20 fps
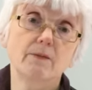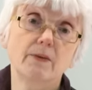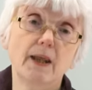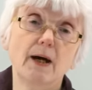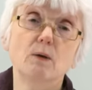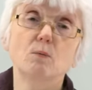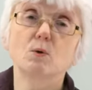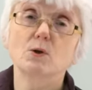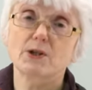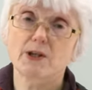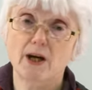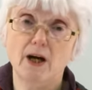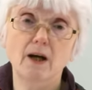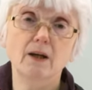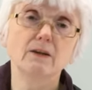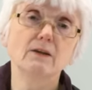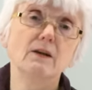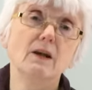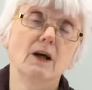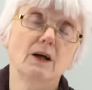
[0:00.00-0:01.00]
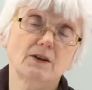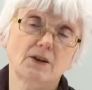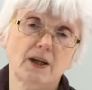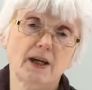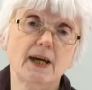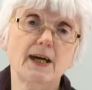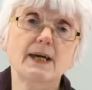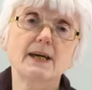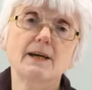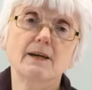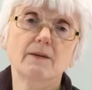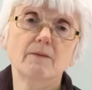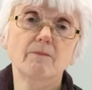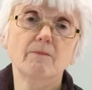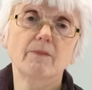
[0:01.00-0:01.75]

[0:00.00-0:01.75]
That was unlucky.